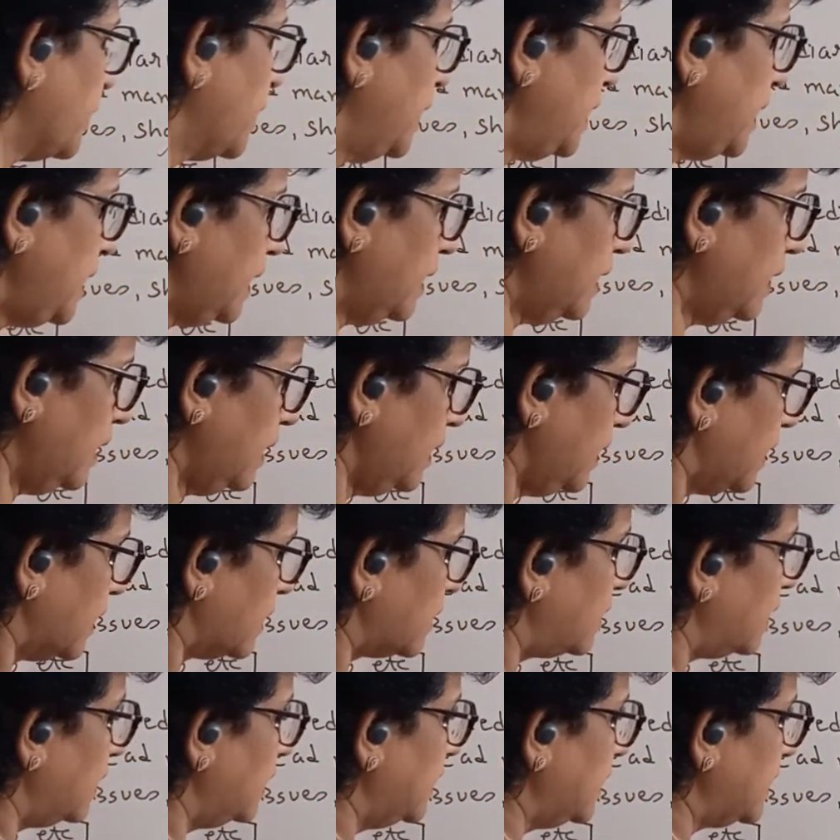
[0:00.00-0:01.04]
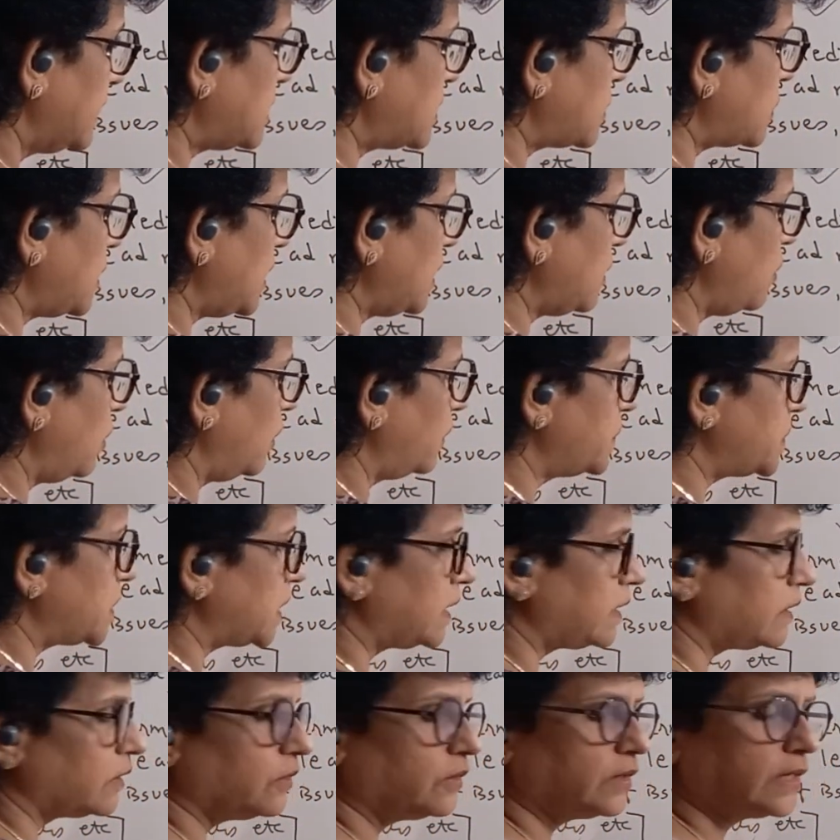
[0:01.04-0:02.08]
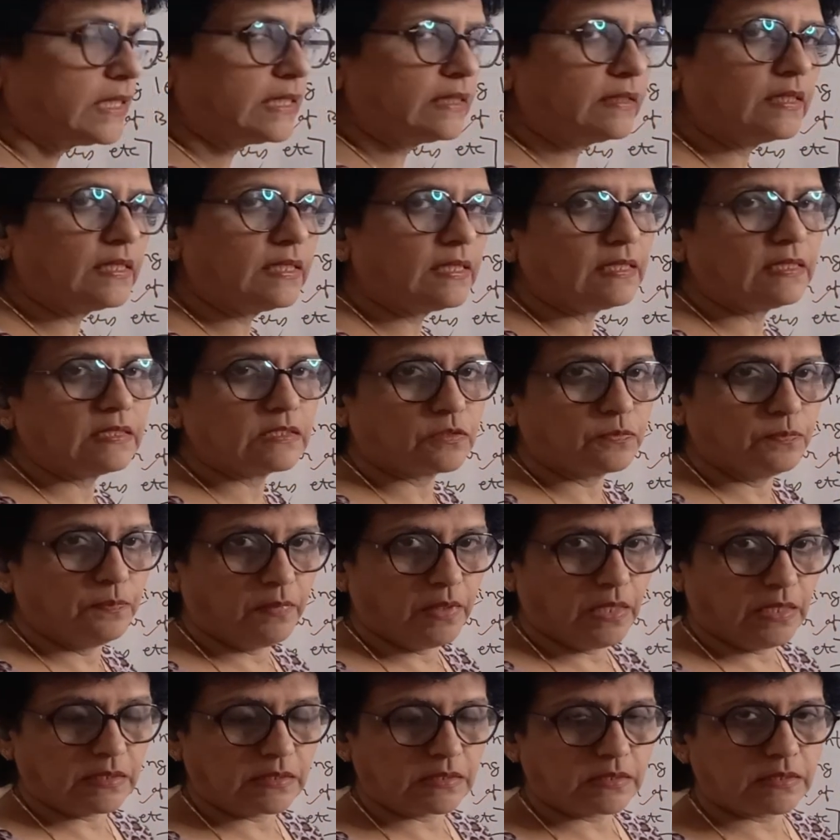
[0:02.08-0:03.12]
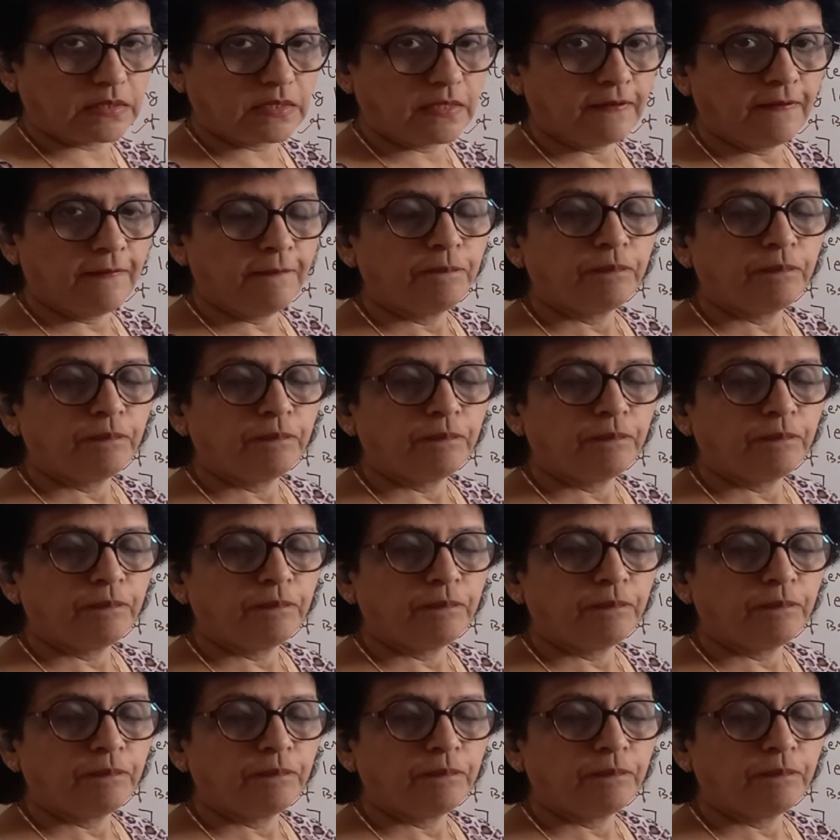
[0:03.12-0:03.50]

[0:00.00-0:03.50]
Here the listing of security is must.